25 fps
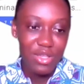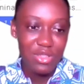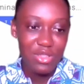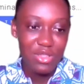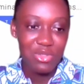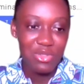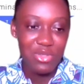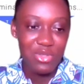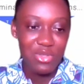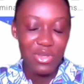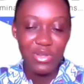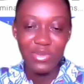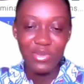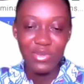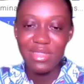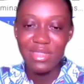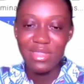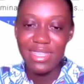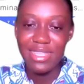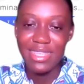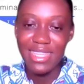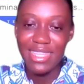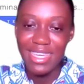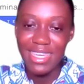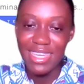So
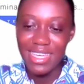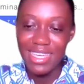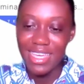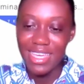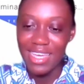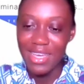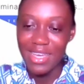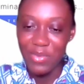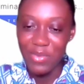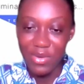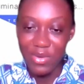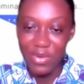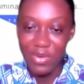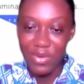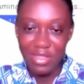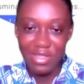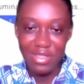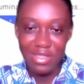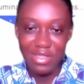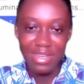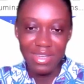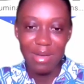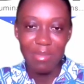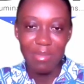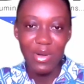today we are going to
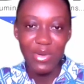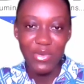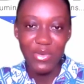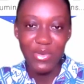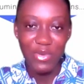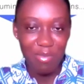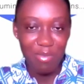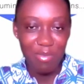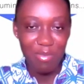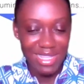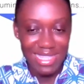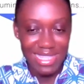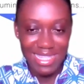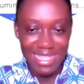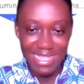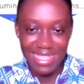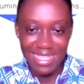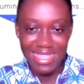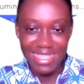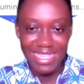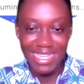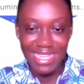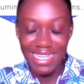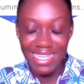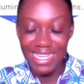talk about
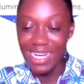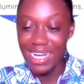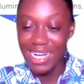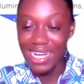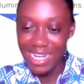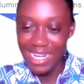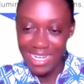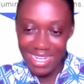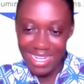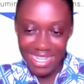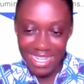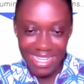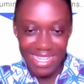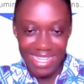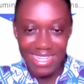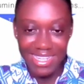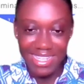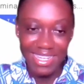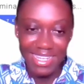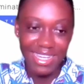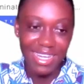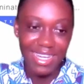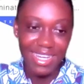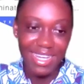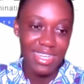robotics in Ghana and
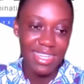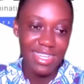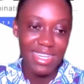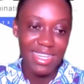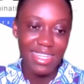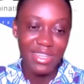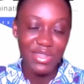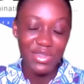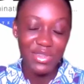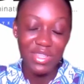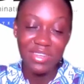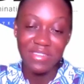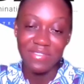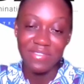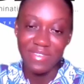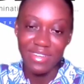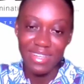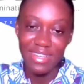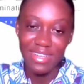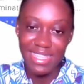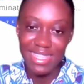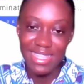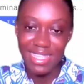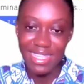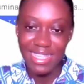in Ghanaian
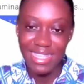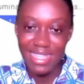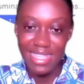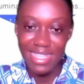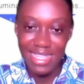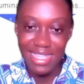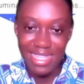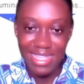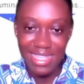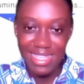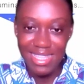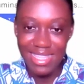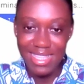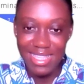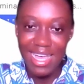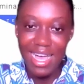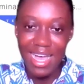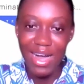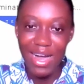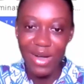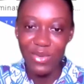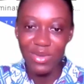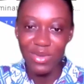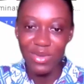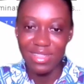universities,
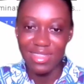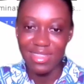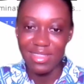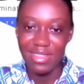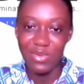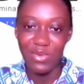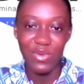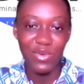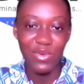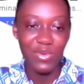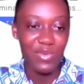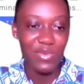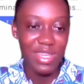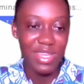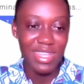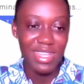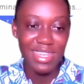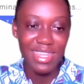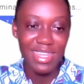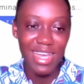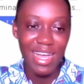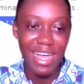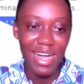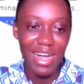how it's going,